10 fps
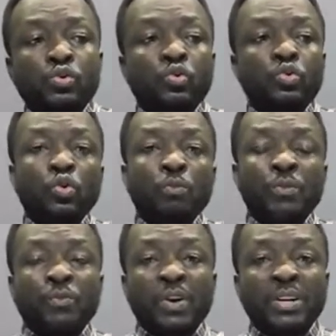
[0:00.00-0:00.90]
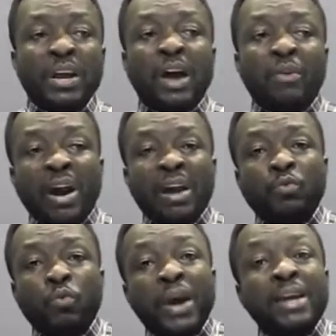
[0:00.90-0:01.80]
to do before they
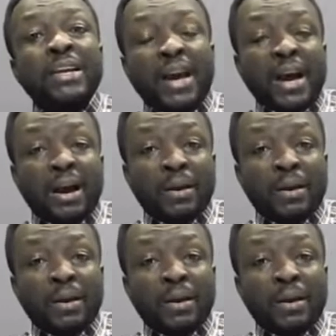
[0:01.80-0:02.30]
arrived where they are.